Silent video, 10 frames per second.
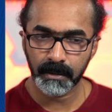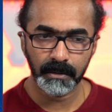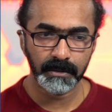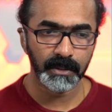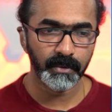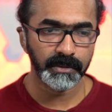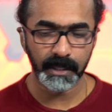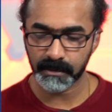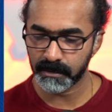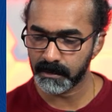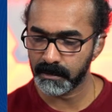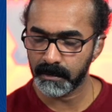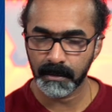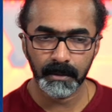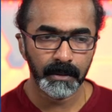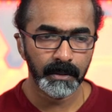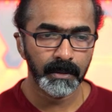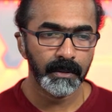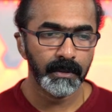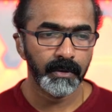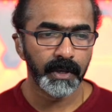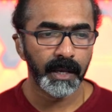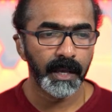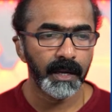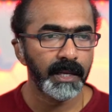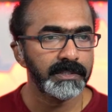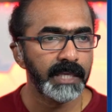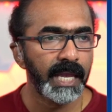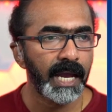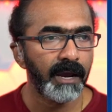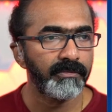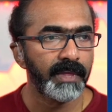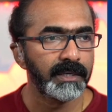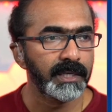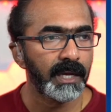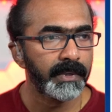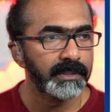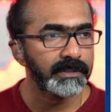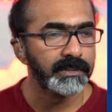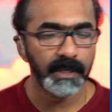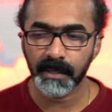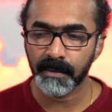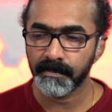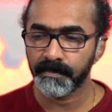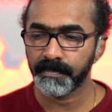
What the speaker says: This is a good test. Okay, and let's see how that comments come